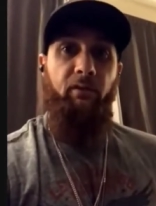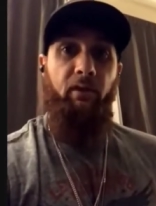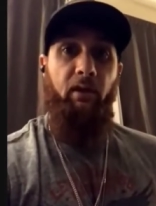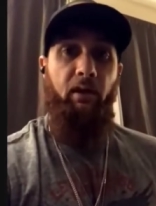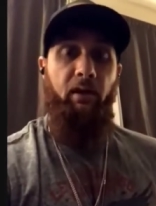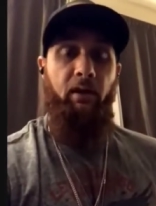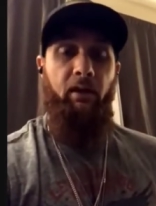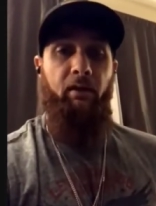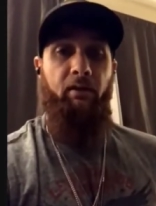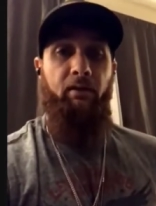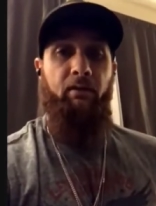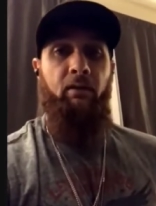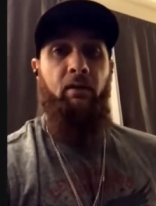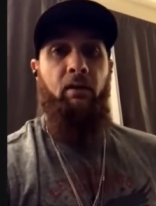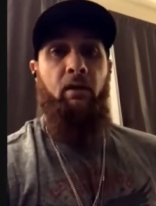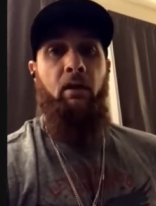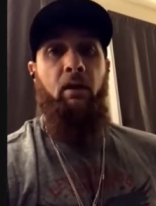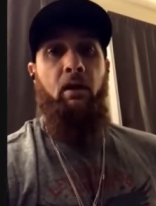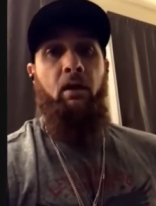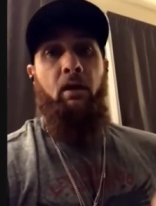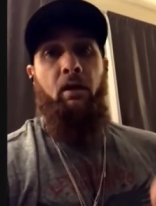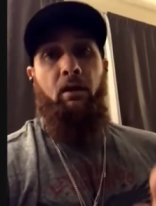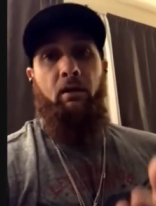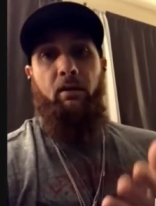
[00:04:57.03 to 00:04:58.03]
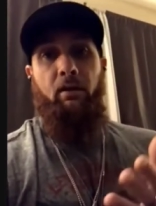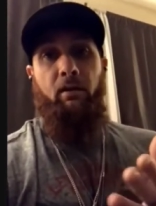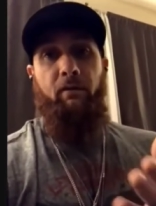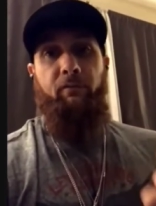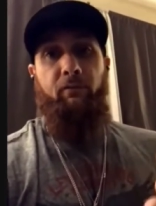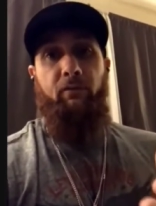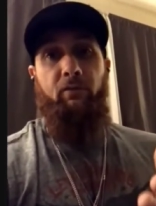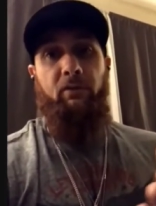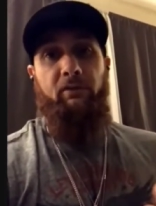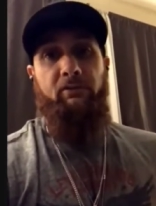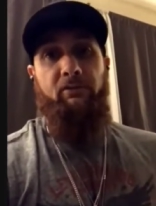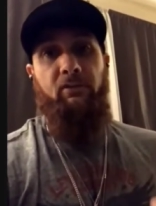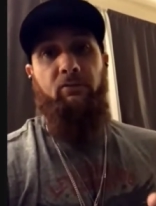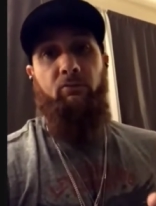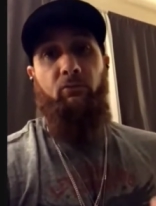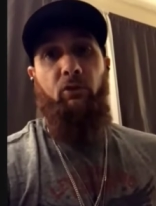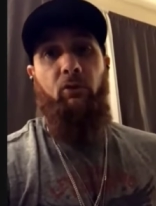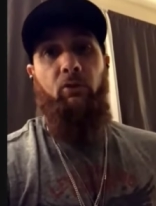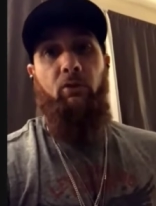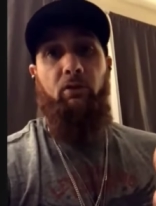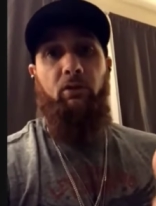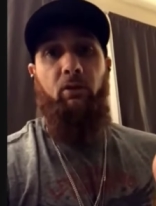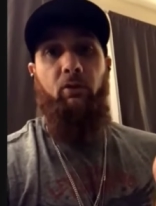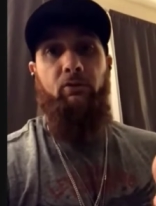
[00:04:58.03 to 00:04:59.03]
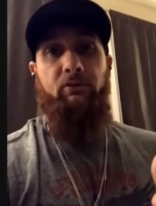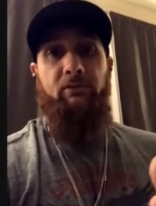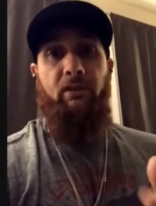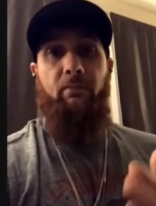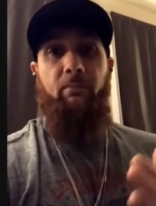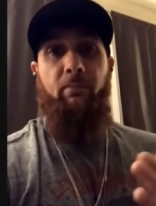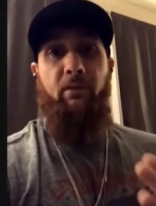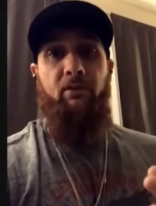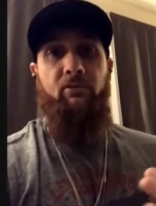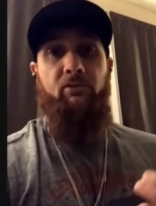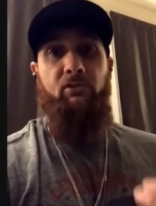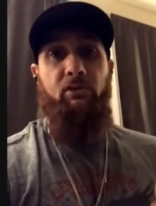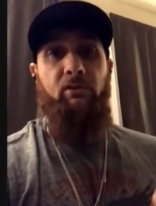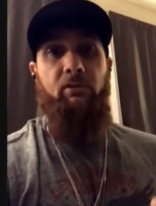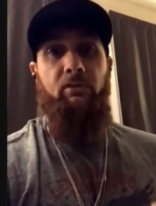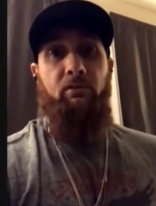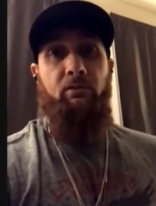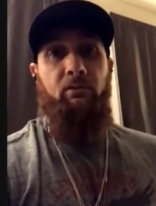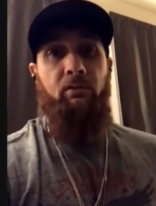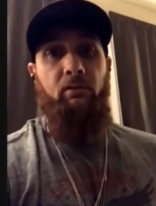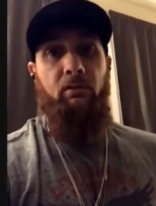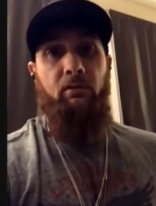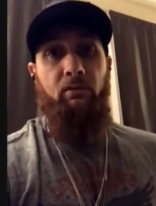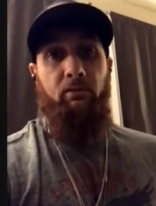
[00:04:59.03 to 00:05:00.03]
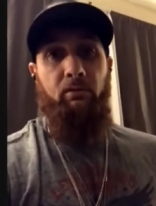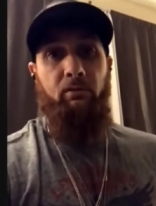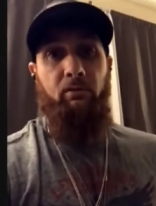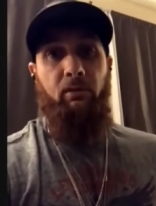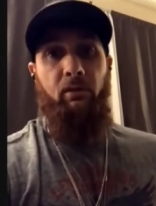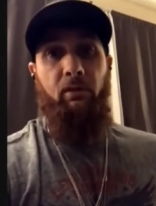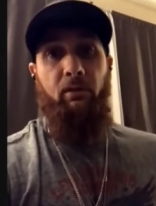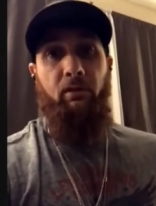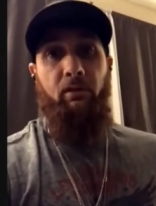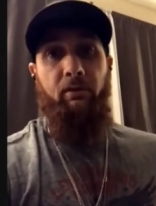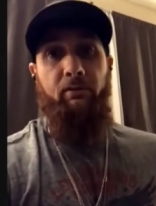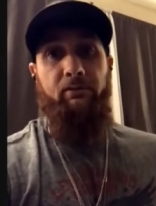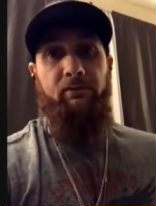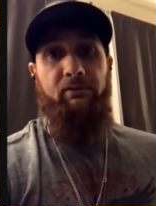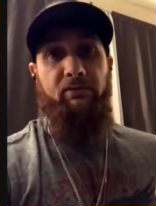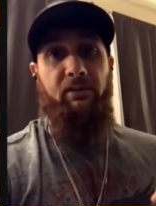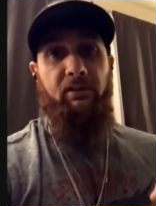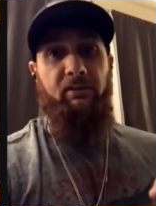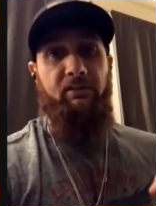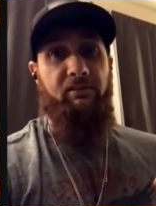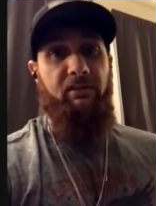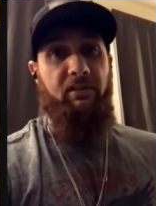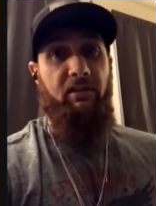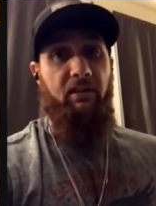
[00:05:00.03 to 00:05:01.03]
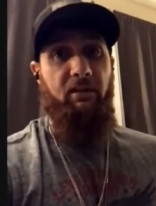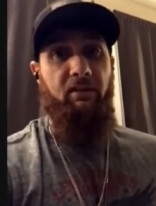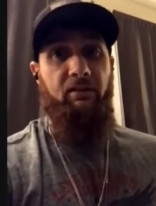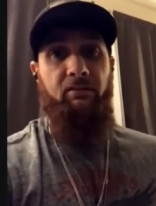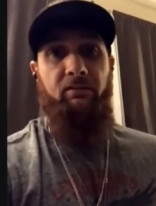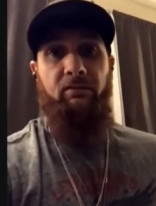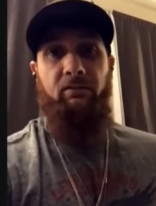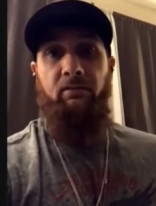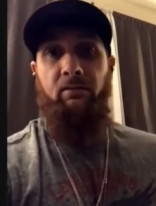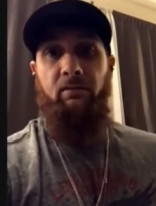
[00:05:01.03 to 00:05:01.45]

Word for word: And if you listen real close, I mentioned the 16,